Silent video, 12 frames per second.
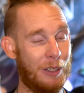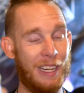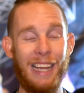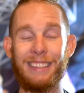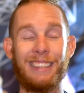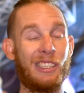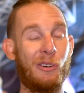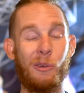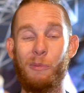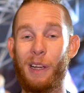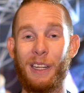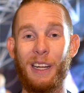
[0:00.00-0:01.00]
guessing, going
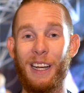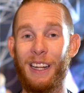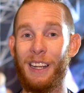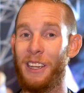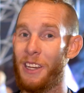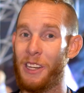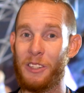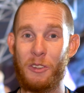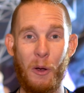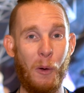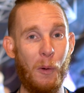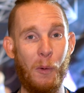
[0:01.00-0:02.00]
with my gut this
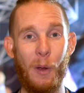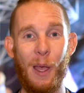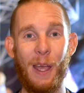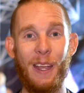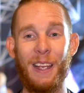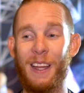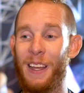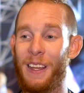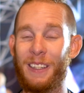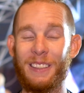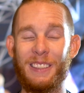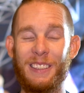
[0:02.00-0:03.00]
whole way,
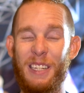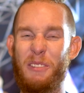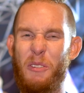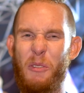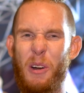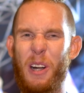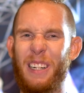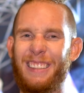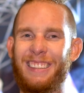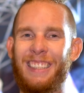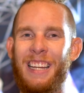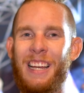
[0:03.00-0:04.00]
see if it
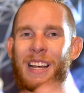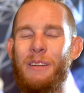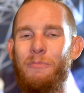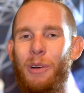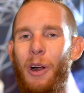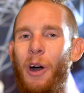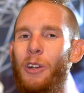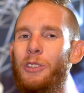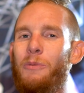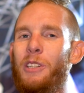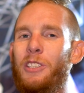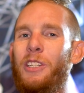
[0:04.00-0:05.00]
works. But
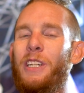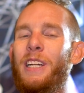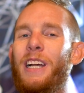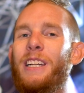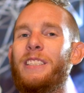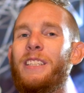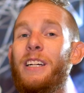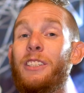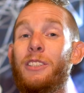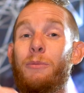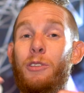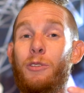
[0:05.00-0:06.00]
also make sure you guys
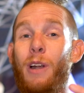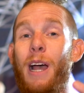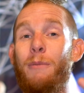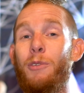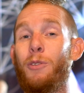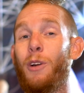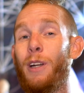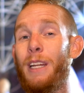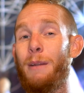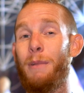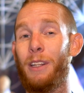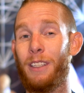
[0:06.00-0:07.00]
subscribe to our
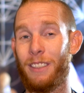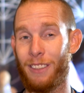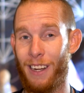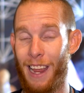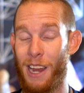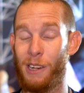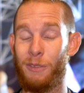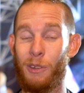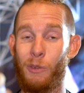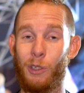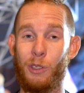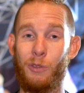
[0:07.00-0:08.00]
email list on
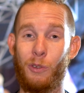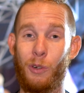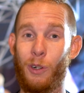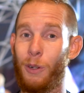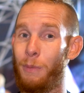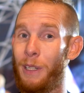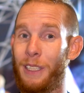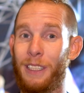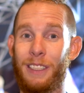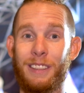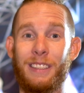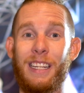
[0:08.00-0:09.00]
Aofin124,
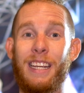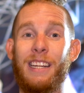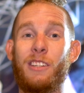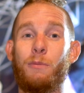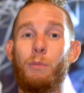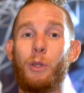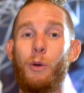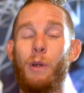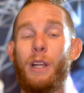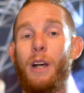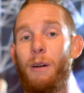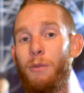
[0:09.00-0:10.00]
because it is
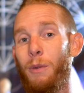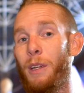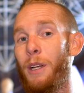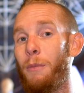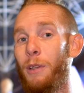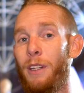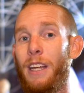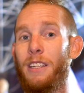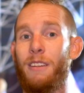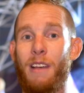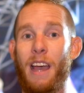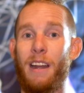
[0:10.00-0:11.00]
blowing up from the couple of
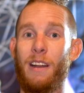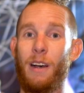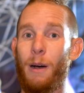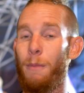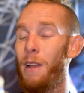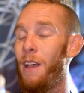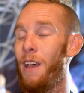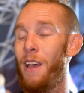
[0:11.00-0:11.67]
days I've had it up.